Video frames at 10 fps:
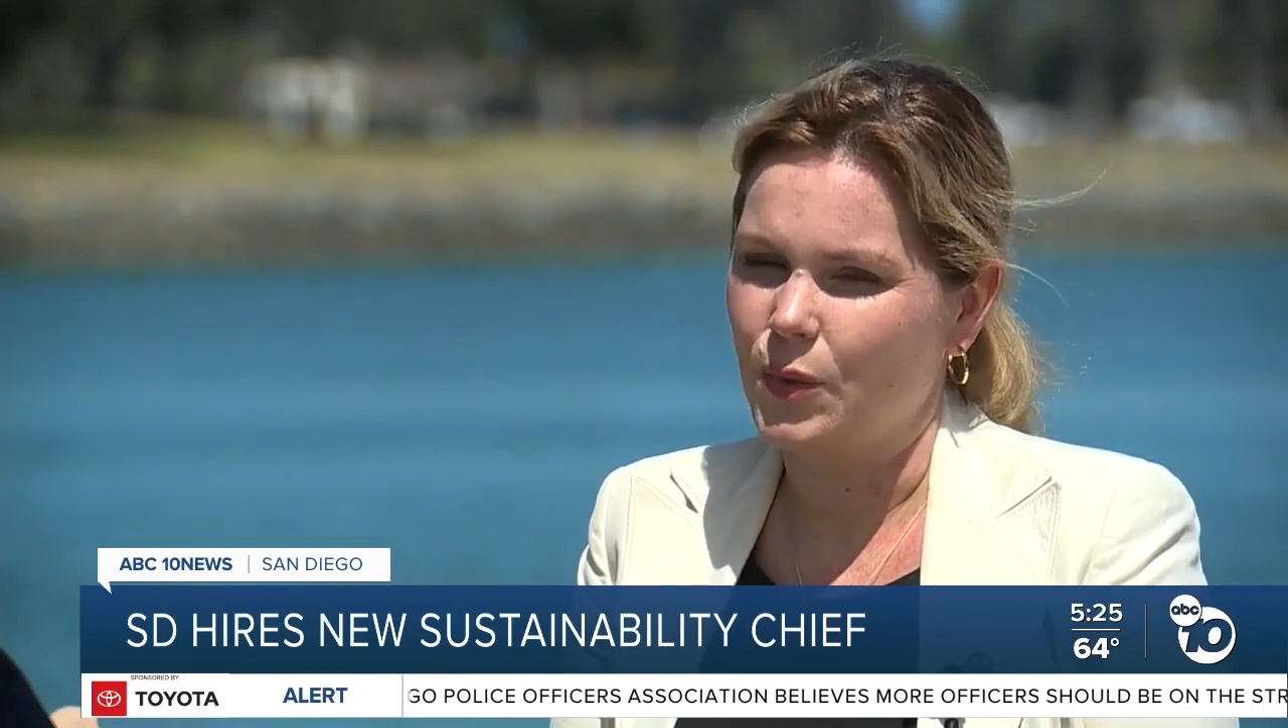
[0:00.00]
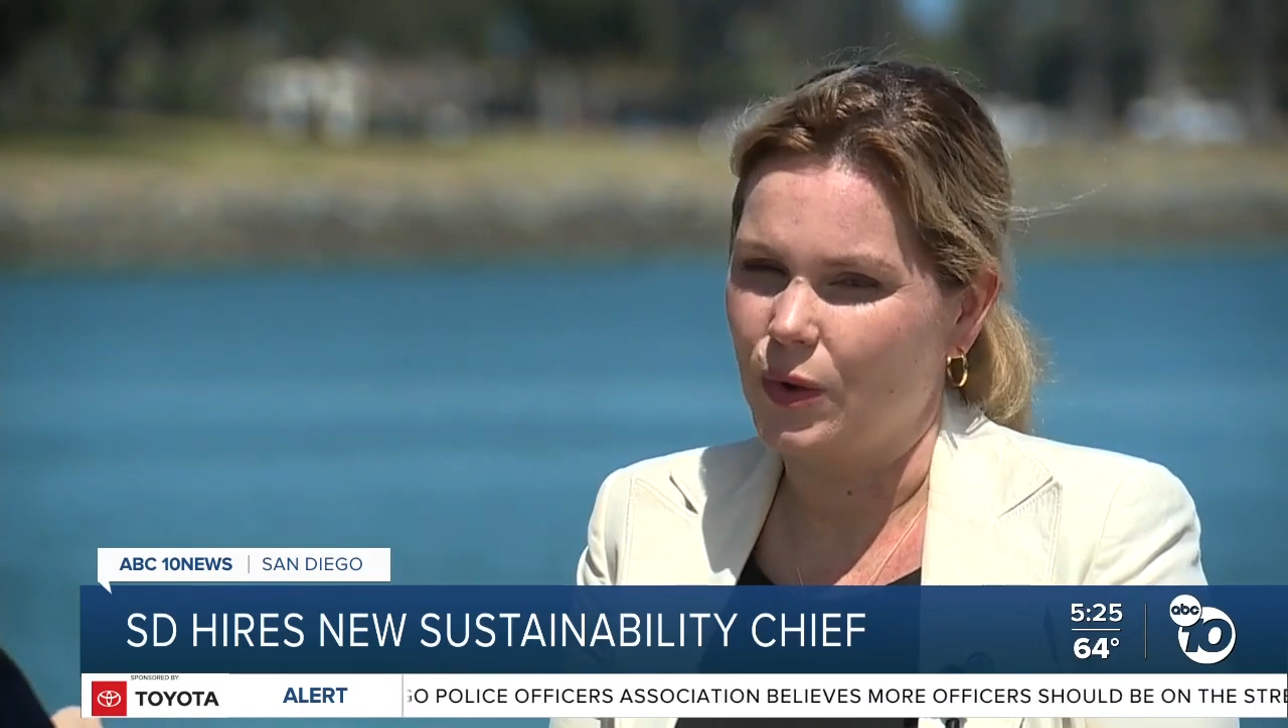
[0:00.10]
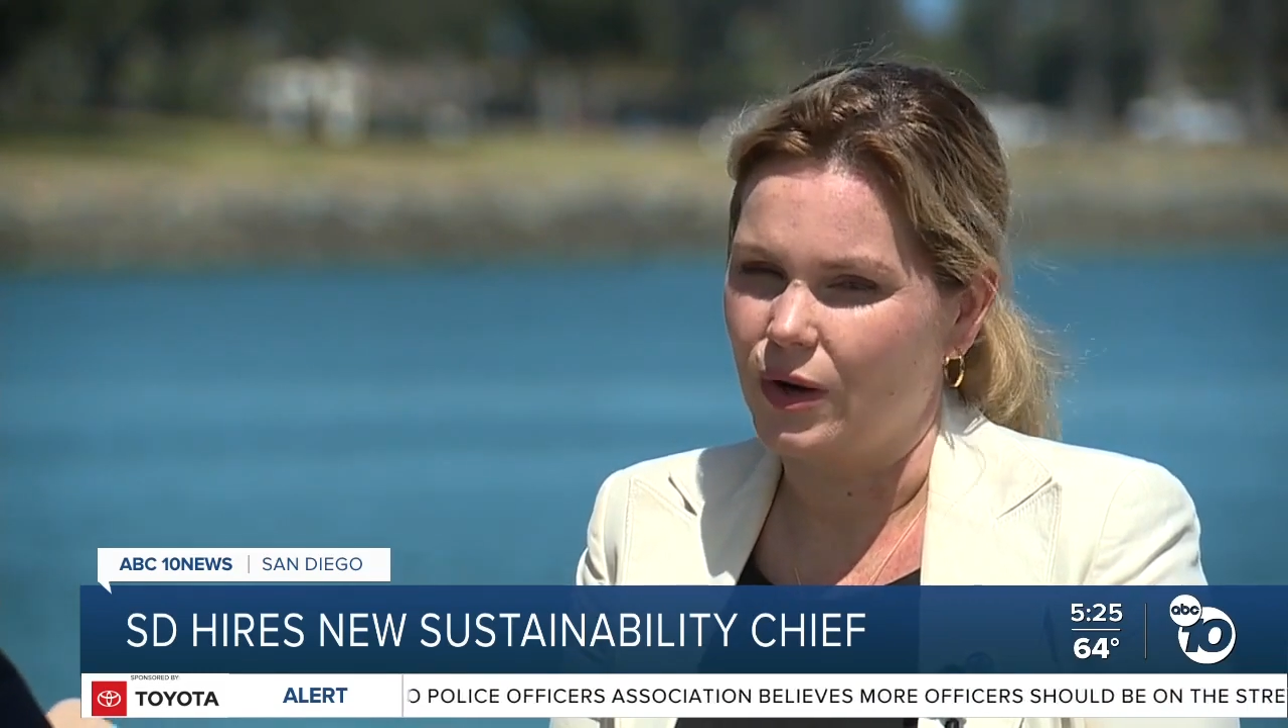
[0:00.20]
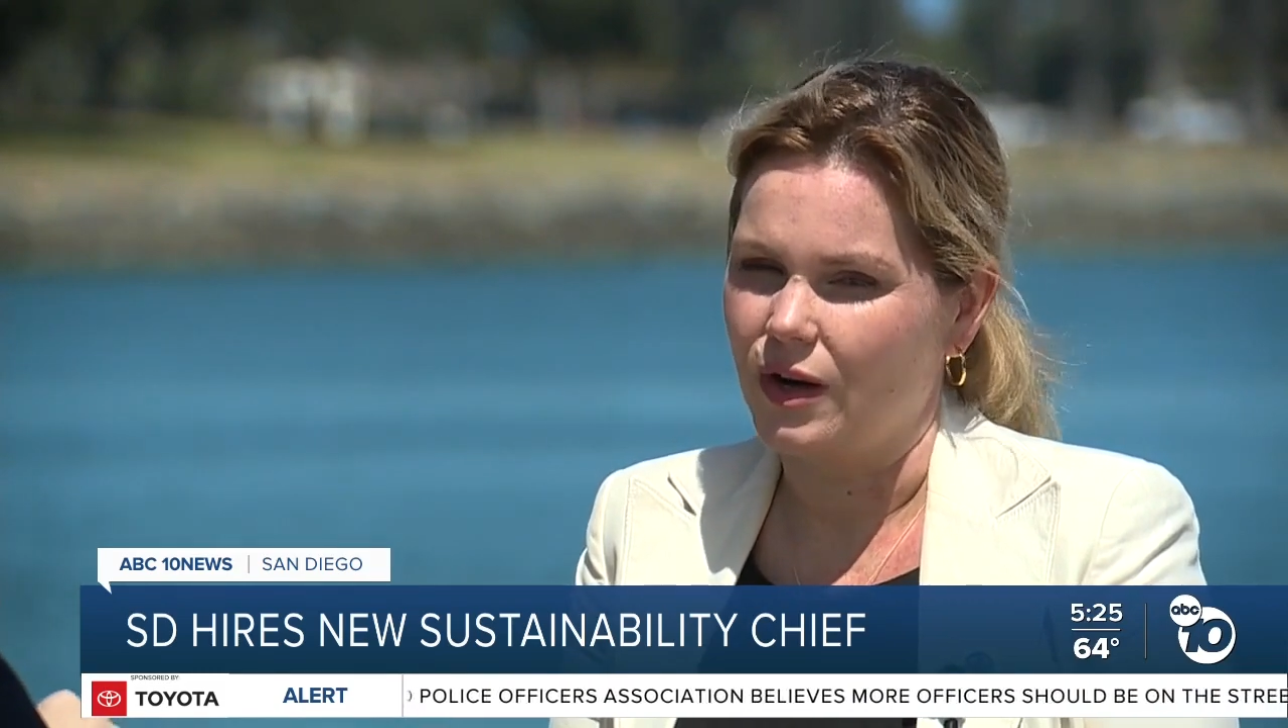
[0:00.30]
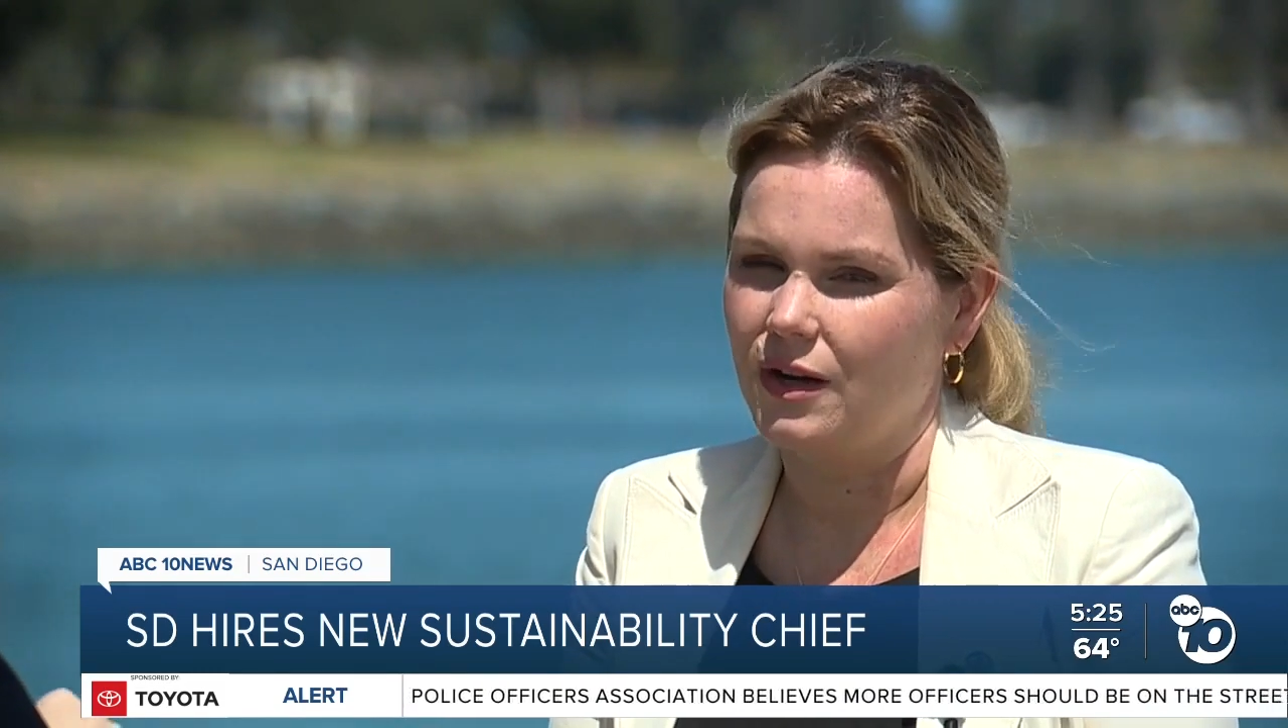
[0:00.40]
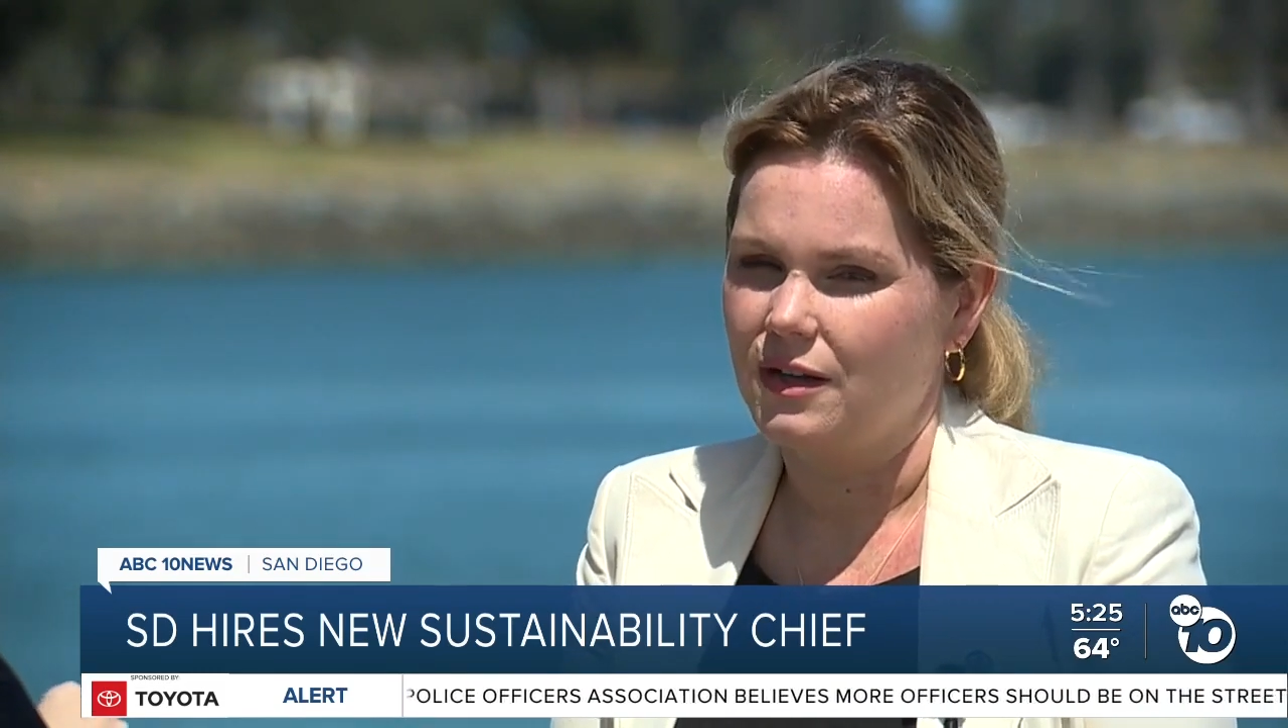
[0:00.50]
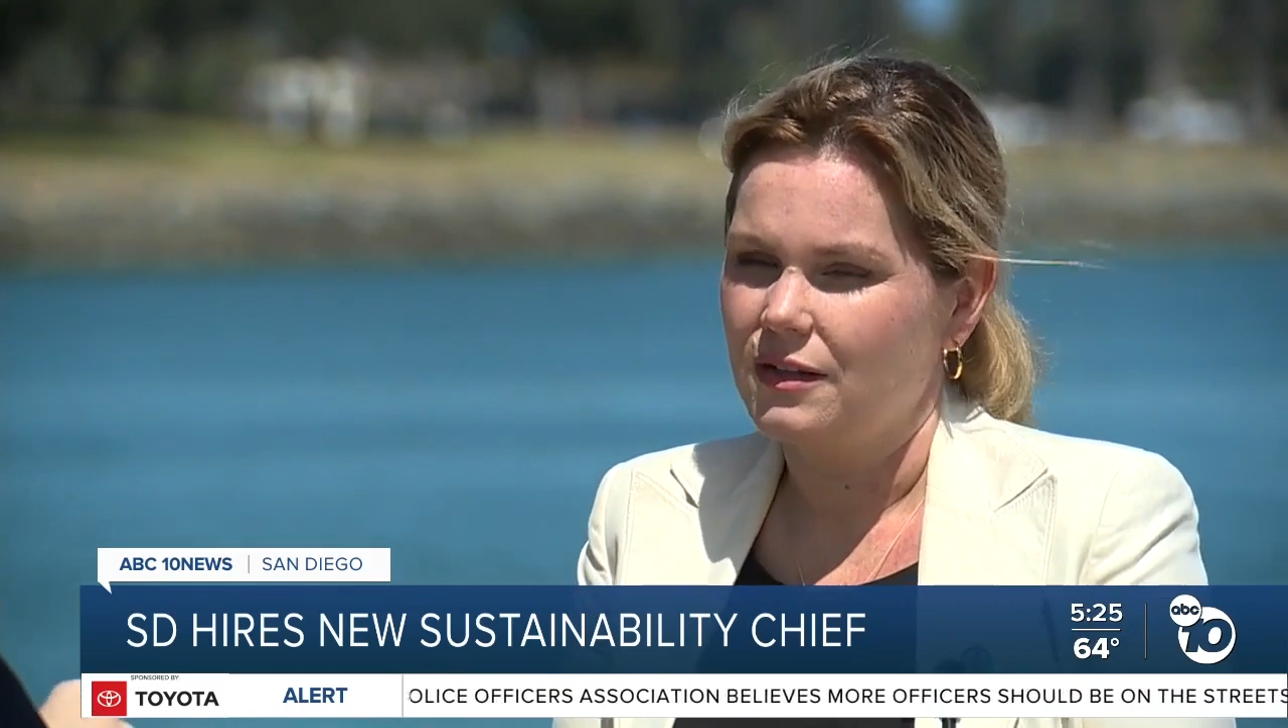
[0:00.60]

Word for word: or